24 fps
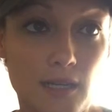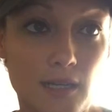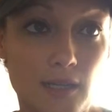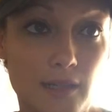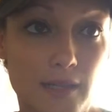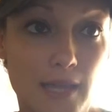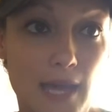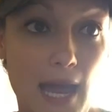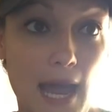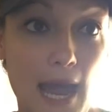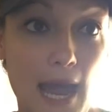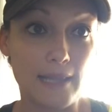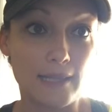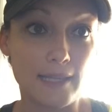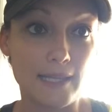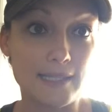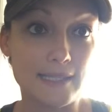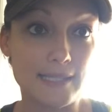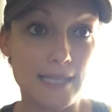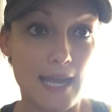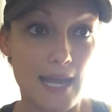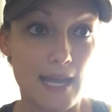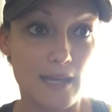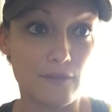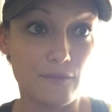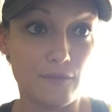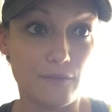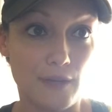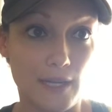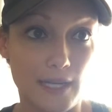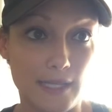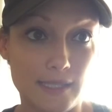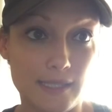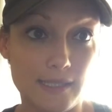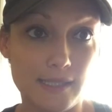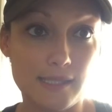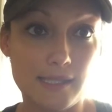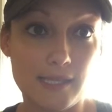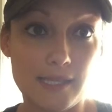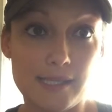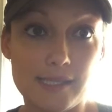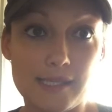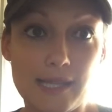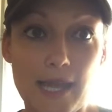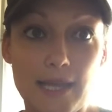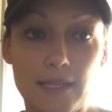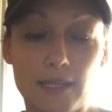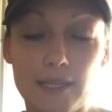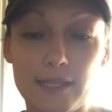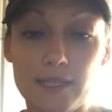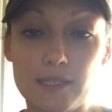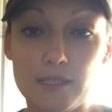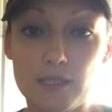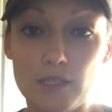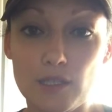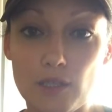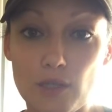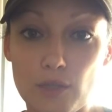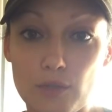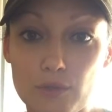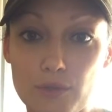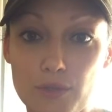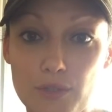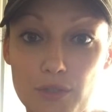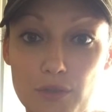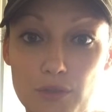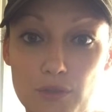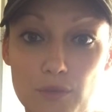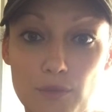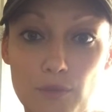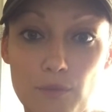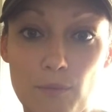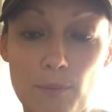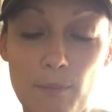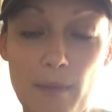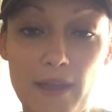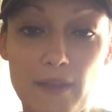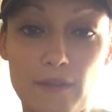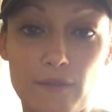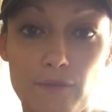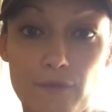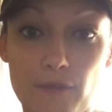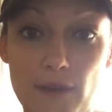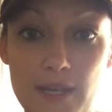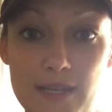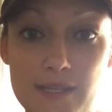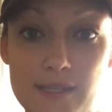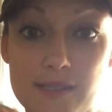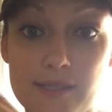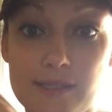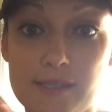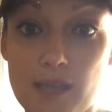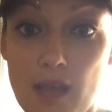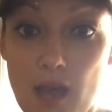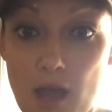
that like to add friends is I like to go to my friends